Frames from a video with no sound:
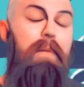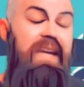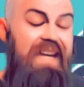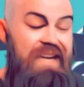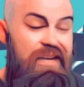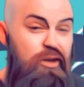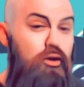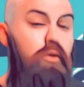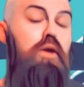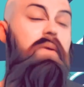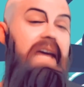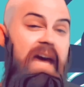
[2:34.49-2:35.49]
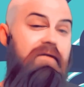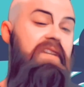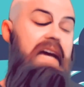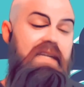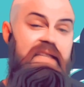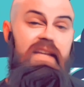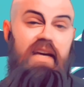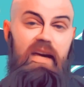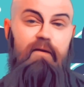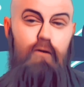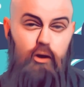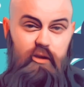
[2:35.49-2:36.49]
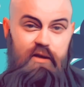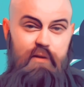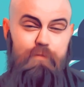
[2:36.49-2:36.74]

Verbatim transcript: but he knew he would have to ask the king first.